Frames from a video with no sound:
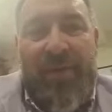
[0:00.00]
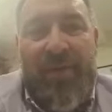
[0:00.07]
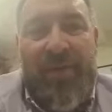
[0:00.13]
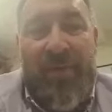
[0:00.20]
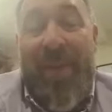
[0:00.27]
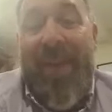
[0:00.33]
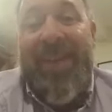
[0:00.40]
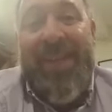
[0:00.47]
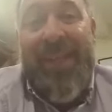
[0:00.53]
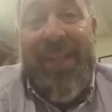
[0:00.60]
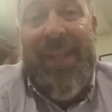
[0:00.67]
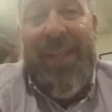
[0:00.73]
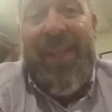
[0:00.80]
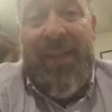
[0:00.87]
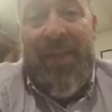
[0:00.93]

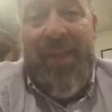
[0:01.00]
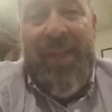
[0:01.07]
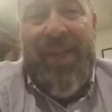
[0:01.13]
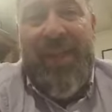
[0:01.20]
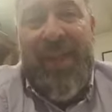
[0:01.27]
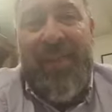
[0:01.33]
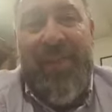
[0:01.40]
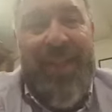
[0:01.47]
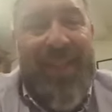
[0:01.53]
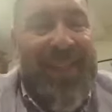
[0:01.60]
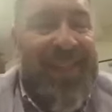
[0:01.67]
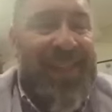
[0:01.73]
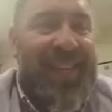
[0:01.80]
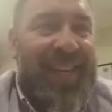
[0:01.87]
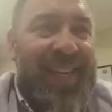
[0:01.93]
basically convince him.
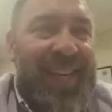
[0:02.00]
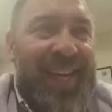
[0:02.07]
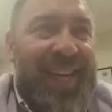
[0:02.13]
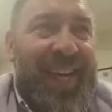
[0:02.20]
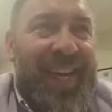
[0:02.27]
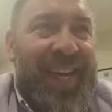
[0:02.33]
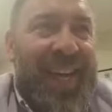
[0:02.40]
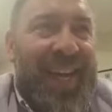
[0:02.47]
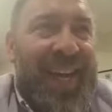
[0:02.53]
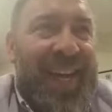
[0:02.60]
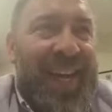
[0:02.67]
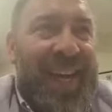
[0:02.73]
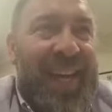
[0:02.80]
He